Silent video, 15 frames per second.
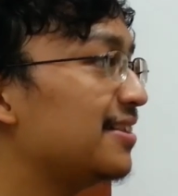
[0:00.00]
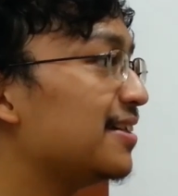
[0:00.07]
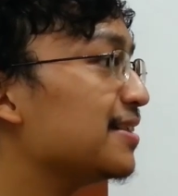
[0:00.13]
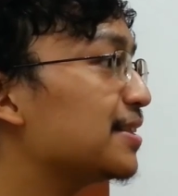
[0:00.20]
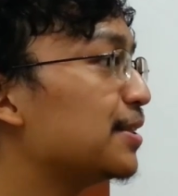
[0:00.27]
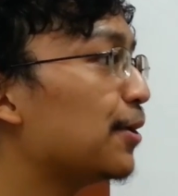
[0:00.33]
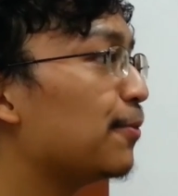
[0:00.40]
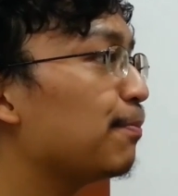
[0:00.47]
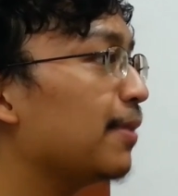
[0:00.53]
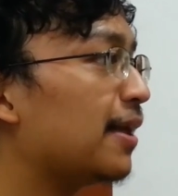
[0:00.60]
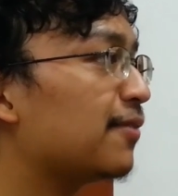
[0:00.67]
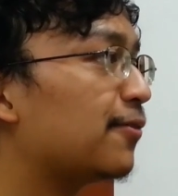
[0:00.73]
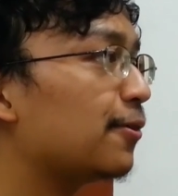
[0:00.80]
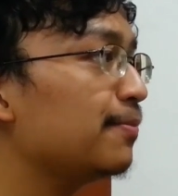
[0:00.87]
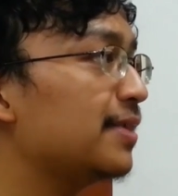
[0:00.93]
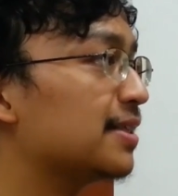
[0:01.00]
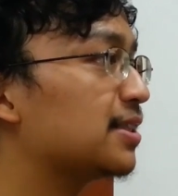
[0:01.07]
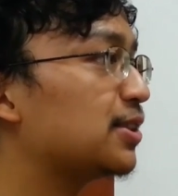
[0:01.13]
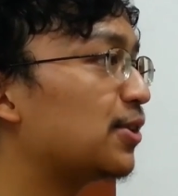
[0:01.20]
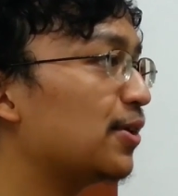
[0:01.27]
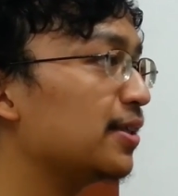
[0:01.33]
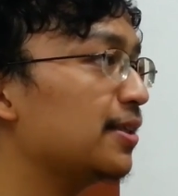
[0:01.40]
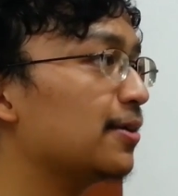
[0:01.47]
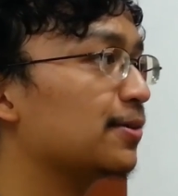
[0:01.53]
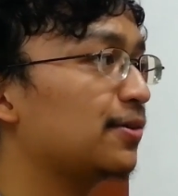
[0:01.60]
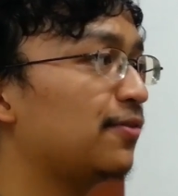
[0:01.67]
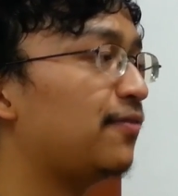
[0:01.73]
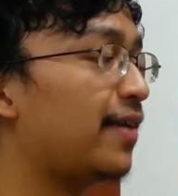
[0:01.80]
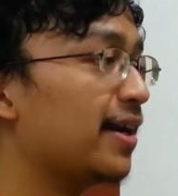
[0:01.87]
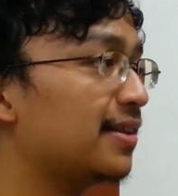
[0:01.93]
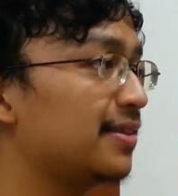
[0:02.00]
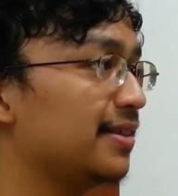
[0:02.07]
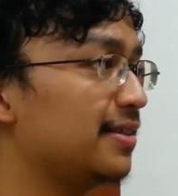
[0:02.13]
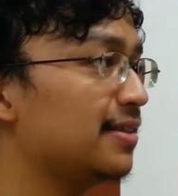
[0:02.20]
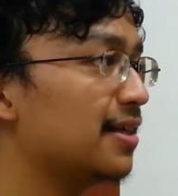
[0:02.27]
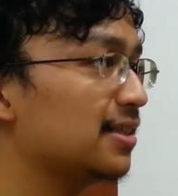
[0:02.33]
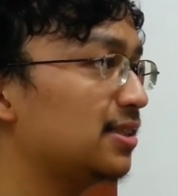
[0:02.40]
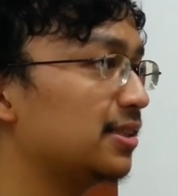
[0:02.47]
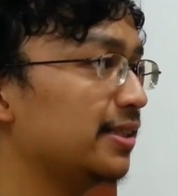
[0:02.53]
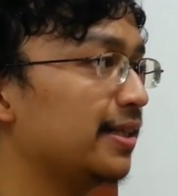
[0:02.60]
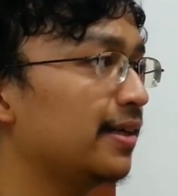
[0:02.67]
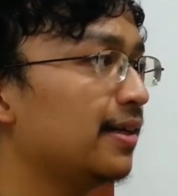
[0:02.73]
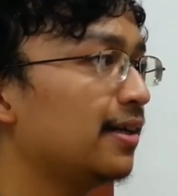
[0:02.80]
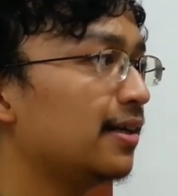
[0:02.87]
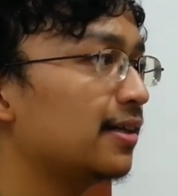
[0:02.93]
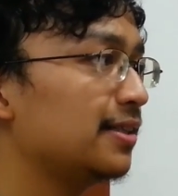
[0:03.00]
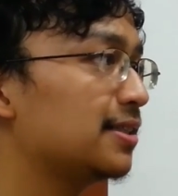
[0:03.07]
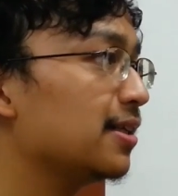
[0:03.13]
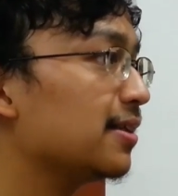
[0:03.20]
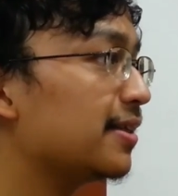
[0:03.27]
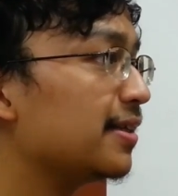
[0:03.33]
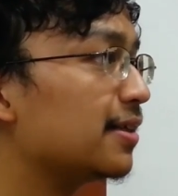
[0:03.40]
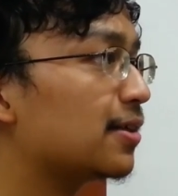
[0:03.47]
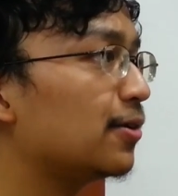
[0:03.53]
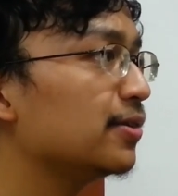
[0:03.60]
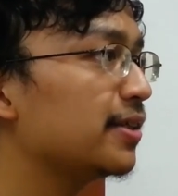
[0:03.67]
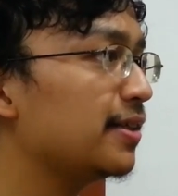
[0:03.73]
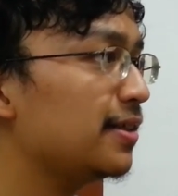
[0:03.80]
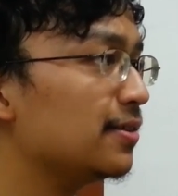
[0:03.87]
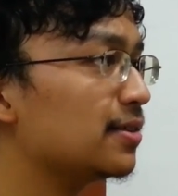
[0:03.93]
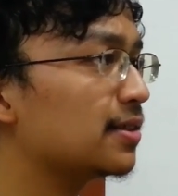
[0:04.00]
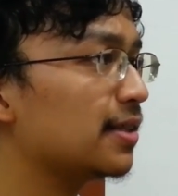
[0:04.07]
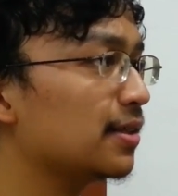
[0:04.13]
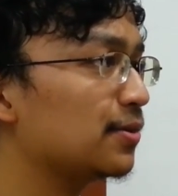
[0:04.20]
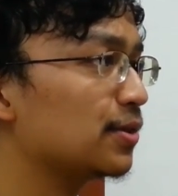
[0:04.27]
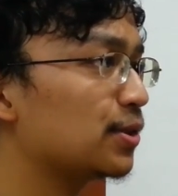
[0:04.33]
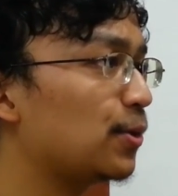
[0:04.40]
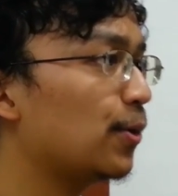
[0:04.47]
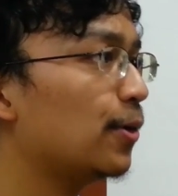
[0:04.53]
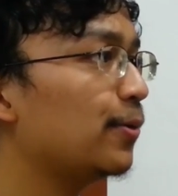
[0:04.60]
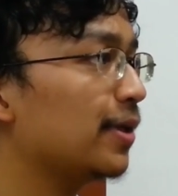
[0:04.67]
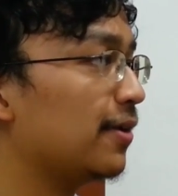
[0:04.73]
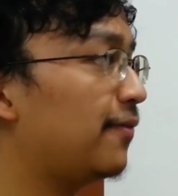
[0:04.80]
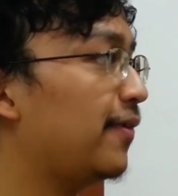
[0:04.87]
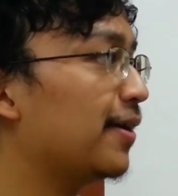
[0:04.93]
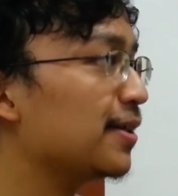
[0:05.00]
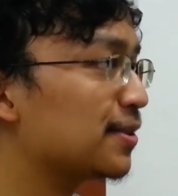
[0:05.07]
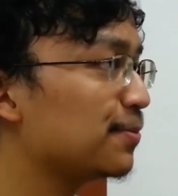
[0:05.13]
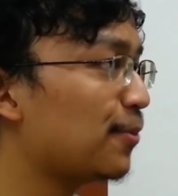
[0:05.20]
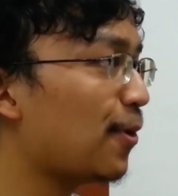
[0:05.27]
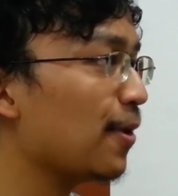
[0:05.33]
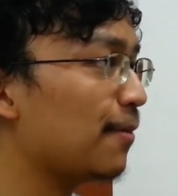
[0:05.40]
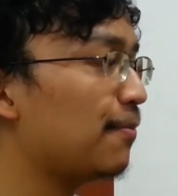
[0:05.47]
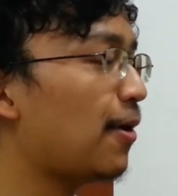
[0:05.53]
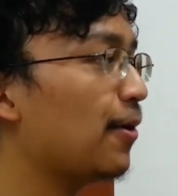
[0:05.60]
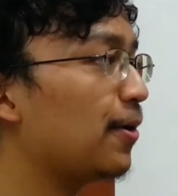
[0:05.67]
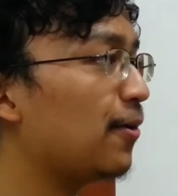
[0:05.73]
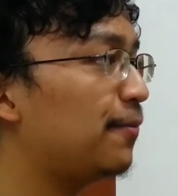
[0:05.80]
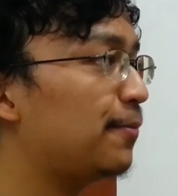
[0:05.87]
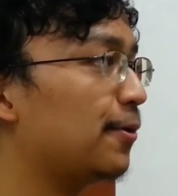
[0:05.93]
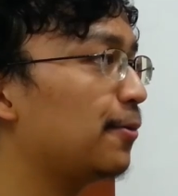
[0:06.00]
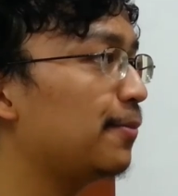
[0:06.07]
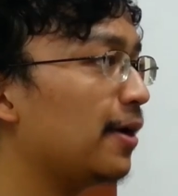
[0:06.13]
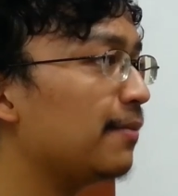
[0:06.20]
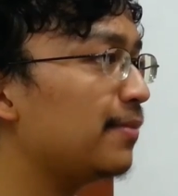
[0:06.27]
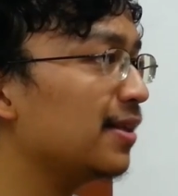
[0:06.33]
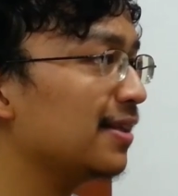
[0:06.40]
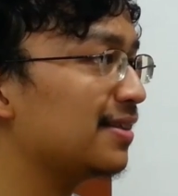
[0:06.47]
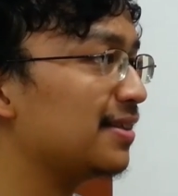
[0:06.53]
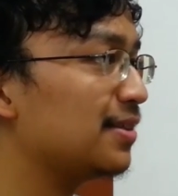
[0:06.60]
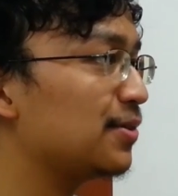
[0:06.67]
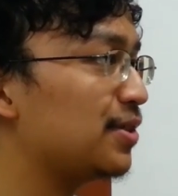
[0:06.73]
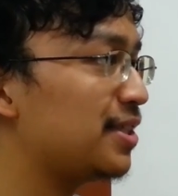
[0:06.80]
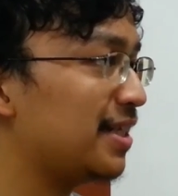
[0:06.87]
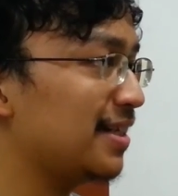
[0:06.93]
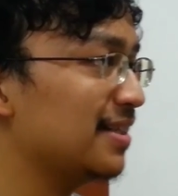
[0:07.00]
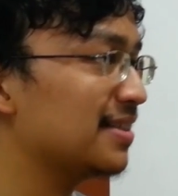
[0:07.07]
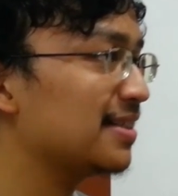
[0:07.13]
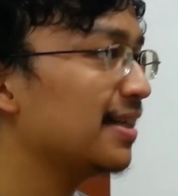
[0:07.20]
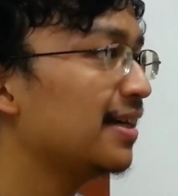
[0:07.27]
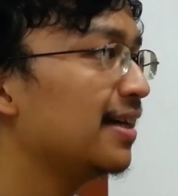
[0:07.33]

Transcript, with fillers: there is no platform that's strong enough to fight the industry, resulting a continuous status quo with a very small amount of probability to change.